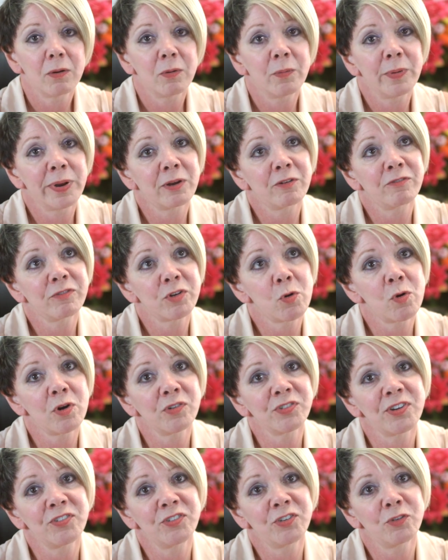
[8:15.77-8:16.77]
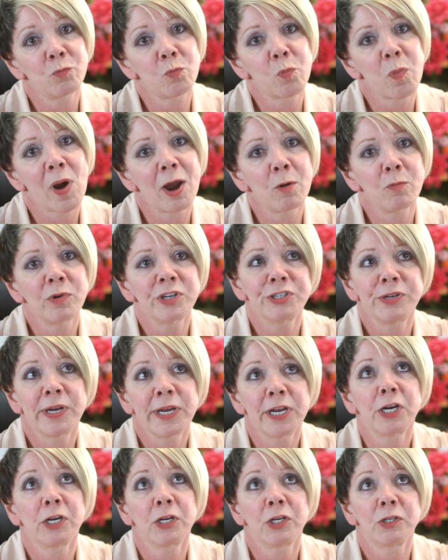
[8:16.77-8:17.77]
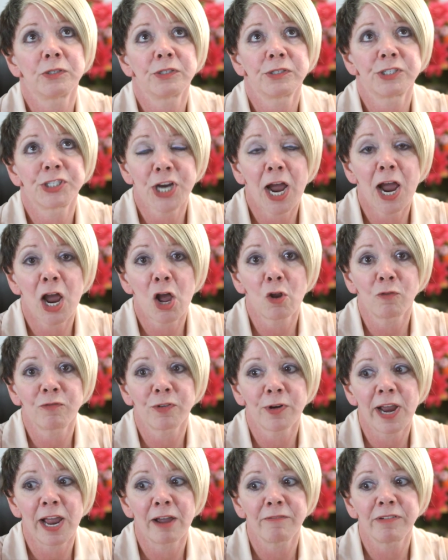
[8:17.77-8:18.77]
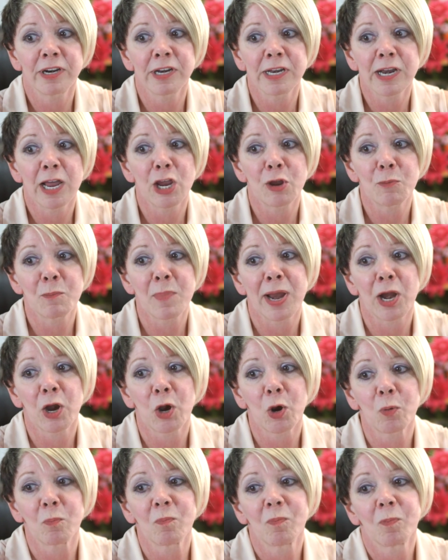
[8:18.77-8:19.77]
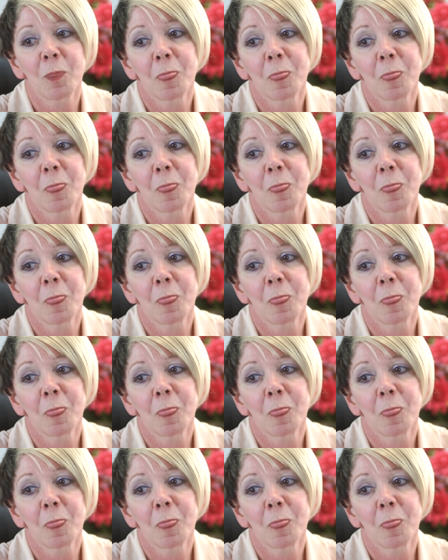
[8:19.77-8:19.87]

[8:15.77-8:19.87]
Well, of course, I said, why would you hit a child for having a nightmare?